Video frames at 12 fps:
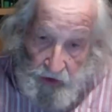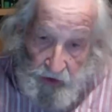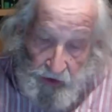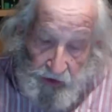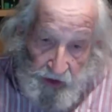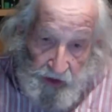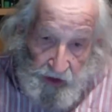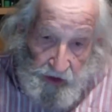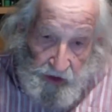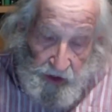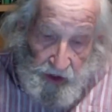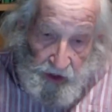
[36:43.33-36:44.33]

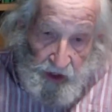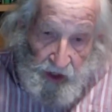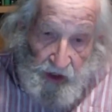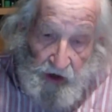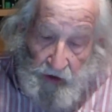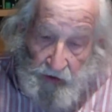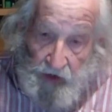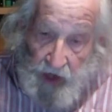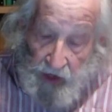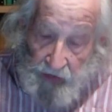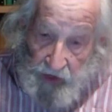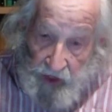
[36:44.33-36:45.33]
things. However, you
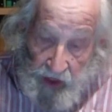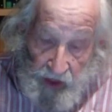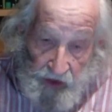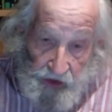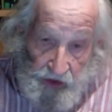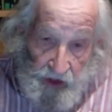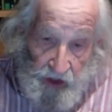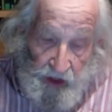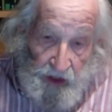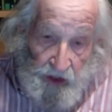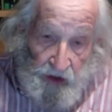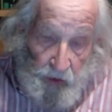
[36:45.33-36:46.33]
have to ask,
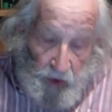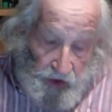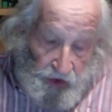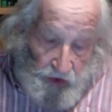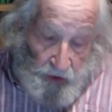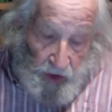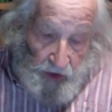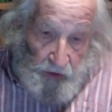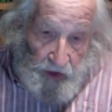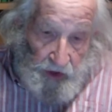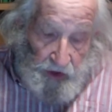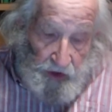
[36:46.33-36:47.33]
what is the right
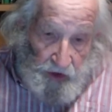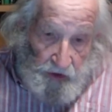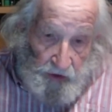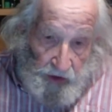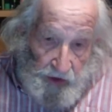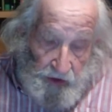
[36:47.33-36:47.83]
way to deal with it?